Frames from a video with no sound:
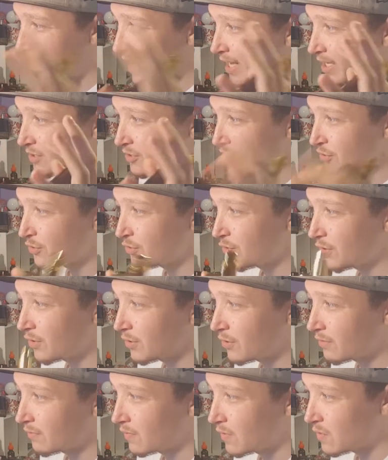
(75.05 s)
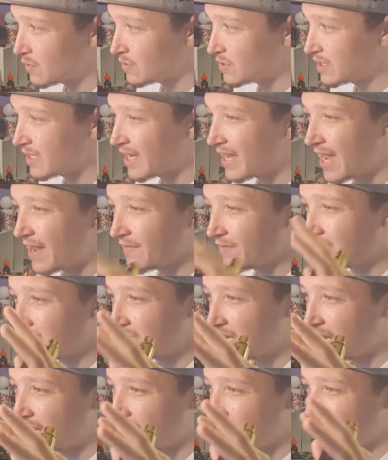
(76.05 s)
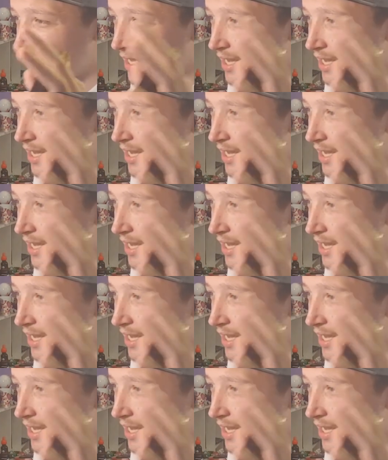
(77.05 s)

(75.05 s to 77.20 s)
and true to their roots, they have designed